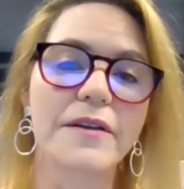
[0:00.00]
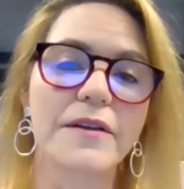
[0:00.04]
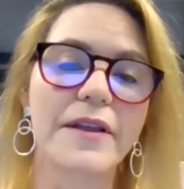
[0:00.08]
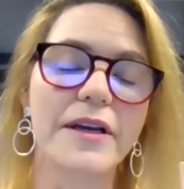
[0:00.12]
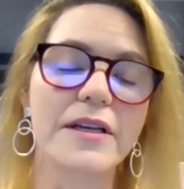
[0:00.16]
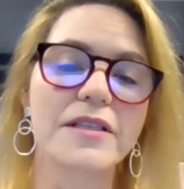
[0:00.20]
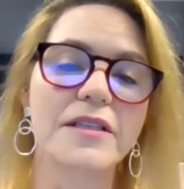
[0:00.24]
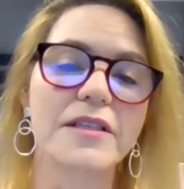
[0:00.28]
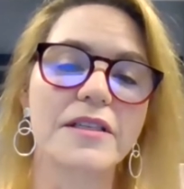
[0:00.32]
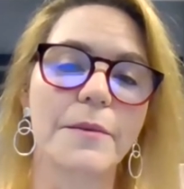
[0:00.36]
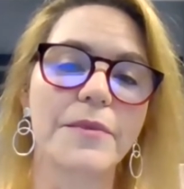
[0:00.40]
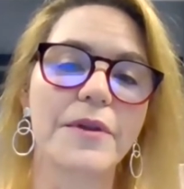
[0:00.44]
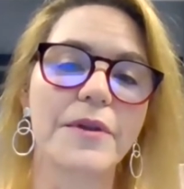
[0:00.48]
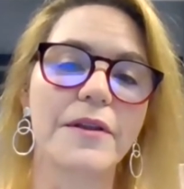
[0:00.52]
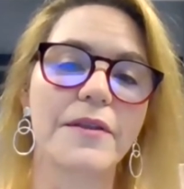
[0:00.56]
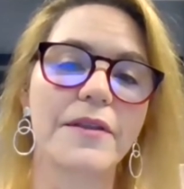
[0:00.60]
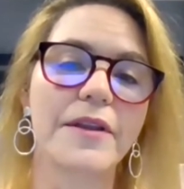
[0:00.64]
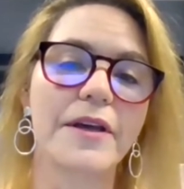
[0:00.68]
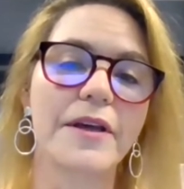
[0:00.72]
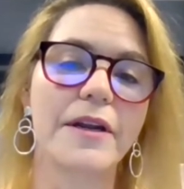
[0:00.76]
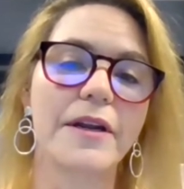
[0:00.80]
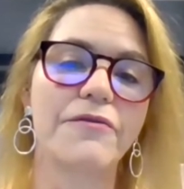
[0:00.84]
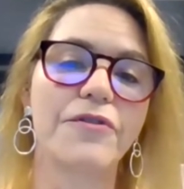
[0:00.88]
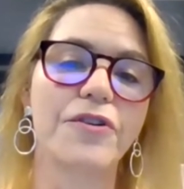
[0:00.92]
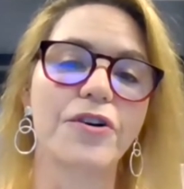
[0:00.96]
That's something
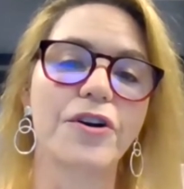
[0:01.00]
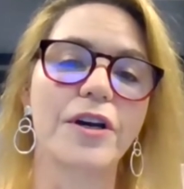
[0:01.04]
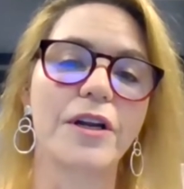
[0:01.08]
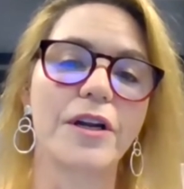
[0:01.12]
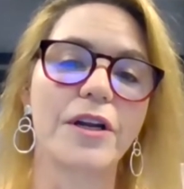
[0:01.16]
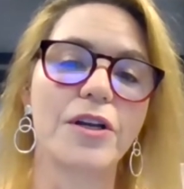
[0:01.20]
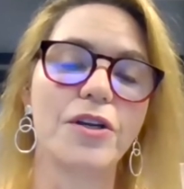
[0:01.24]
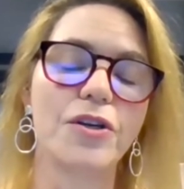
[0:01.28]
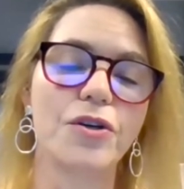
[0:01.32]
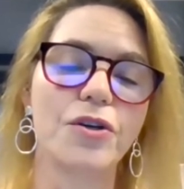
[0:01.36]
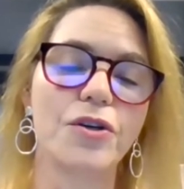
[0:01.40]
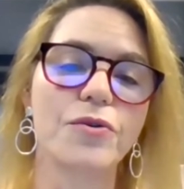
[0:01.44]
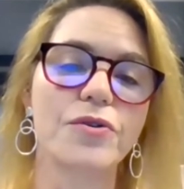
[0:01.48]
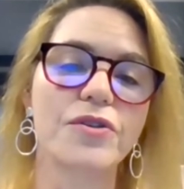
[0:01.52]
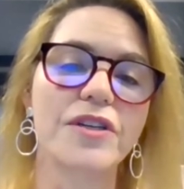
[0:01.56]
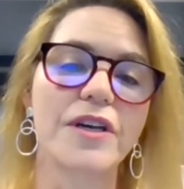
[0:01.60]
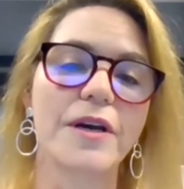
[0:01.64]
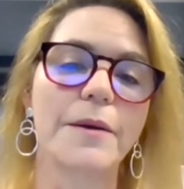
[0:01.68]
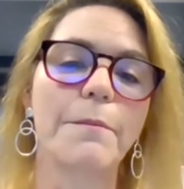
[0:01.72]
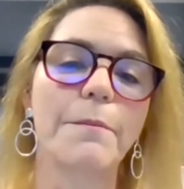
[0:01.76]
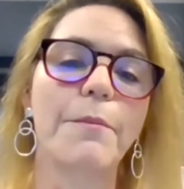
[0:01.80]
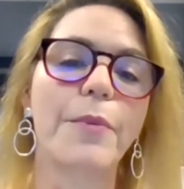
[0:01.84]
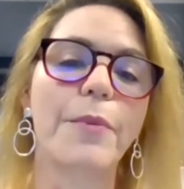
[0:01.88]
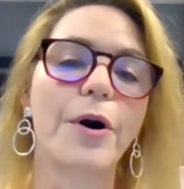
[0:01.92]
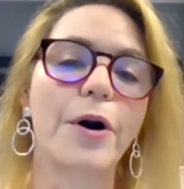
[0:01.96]
that if you're going to use
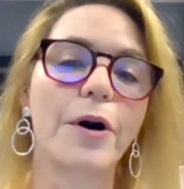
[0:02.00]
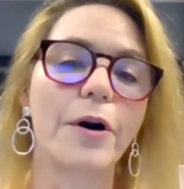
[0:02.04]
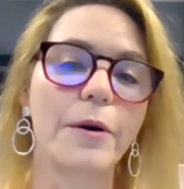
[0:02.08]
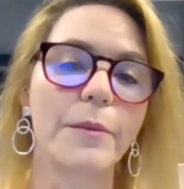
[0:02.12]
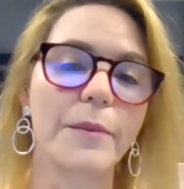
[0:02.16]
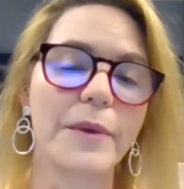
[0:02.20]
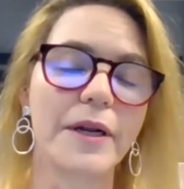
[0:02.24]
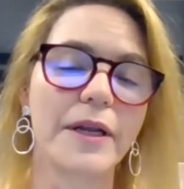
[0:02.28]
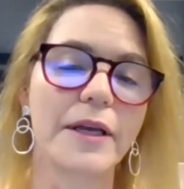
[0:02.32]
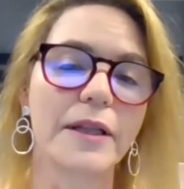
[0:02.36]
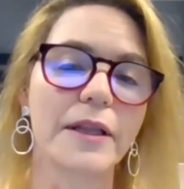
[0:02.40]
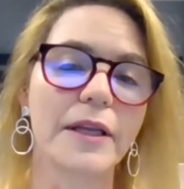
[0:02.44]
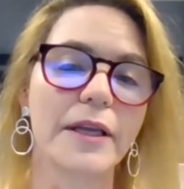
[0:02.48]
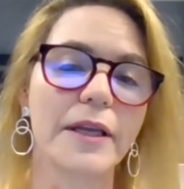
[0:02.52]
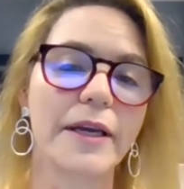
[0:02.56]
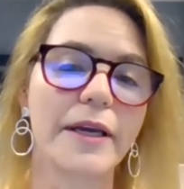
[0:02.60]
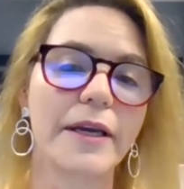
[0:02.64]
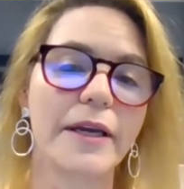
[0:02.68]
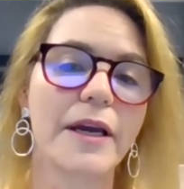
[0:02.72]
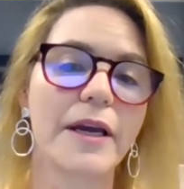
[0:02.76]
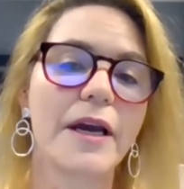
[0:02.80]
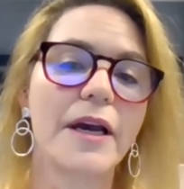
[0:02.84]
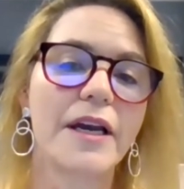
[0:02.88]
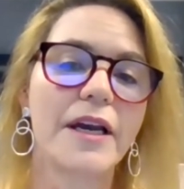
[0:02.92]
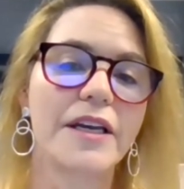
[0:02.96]
it permanently,
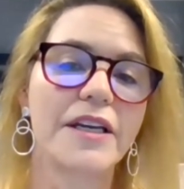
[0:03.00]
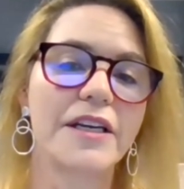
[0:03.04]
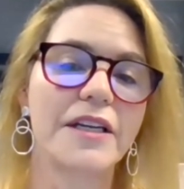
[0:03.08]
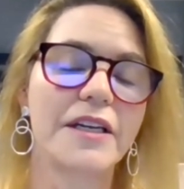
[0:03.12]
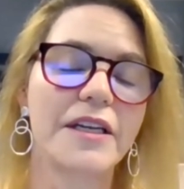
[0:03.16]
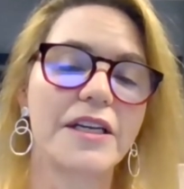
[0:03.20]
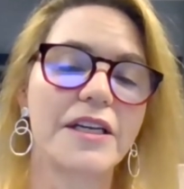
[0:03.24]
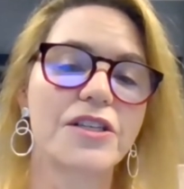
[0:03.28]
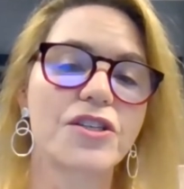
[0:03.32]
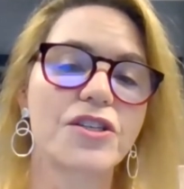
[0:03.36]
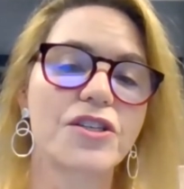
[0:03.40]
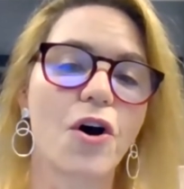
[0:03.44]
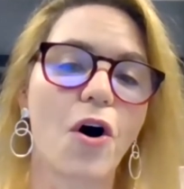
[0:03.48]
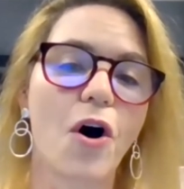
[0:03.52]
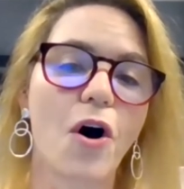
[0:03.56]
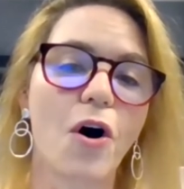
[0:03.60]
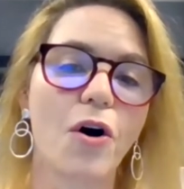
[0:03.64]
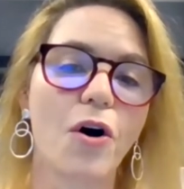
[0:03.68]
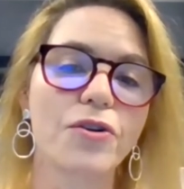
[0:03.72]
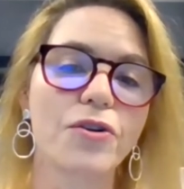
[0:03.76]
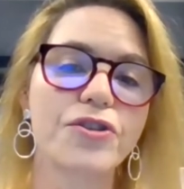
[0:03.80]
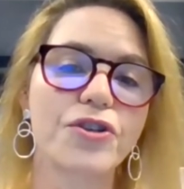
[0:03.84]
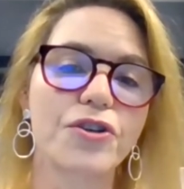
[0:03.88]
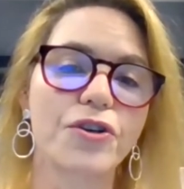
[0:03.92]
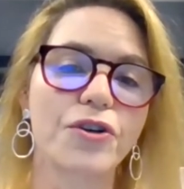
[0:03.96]
you need to
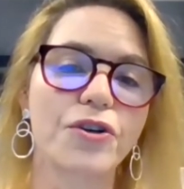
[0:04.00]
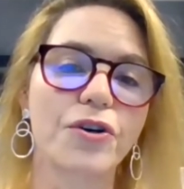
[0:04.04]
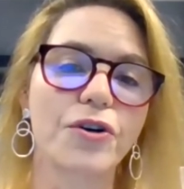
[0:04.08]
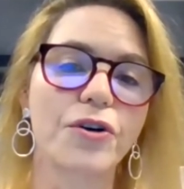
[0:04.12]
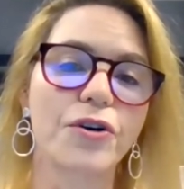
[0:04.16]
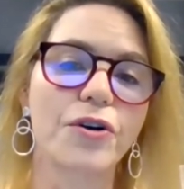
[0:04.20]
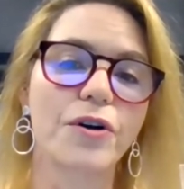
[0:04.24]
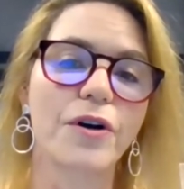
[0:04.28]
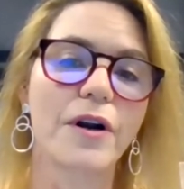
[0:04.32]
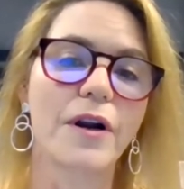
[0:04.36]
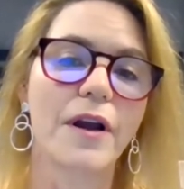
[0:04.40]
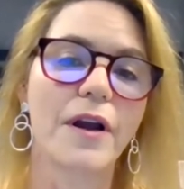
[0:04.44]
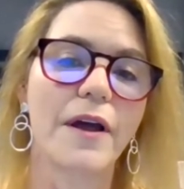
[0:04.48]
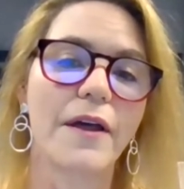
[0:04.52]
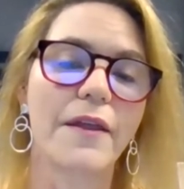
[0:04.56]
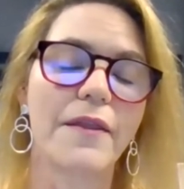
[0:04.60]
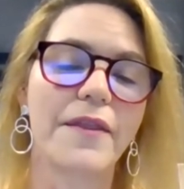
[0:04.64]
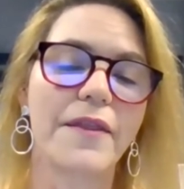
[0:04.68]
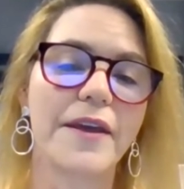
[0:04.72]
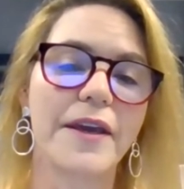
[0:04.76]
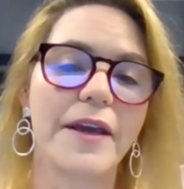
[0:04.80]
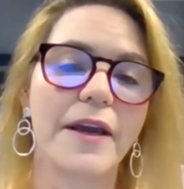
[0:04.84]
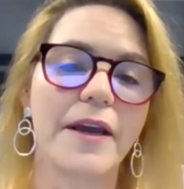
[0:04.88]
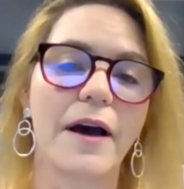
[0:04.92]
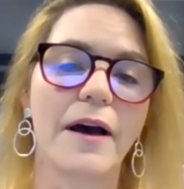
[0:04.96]
alter
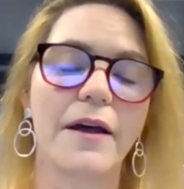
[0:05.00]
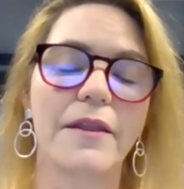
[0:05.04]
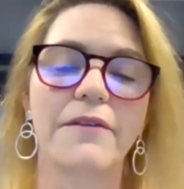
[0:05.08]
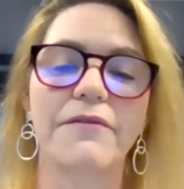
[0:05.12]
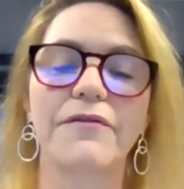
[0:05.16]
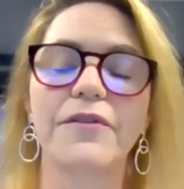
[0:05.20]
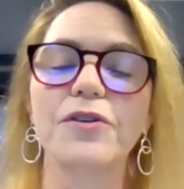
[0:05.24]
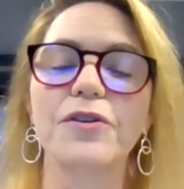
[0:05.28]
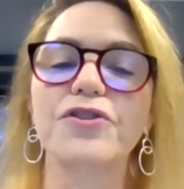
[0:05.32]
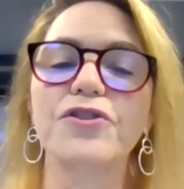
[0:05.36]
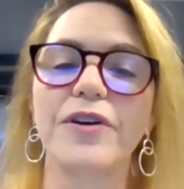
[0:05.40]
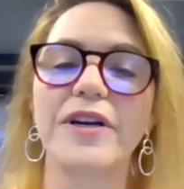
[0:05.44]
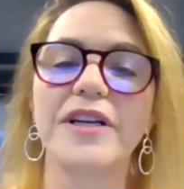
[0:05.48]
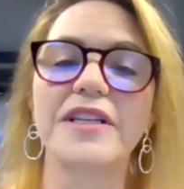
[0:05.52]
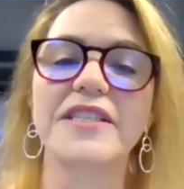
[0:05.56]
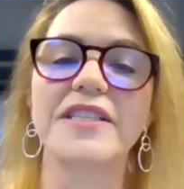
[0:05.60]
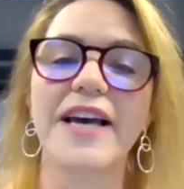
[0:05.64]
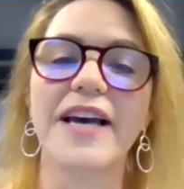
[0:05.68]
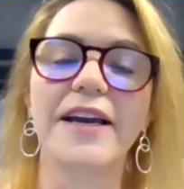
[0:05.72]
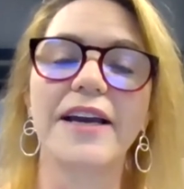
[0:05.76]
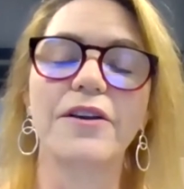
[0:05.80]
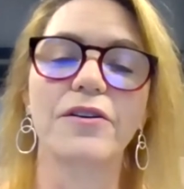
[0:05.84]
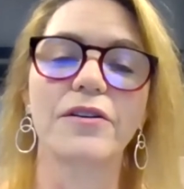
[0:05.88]
the, uh, the filter intake.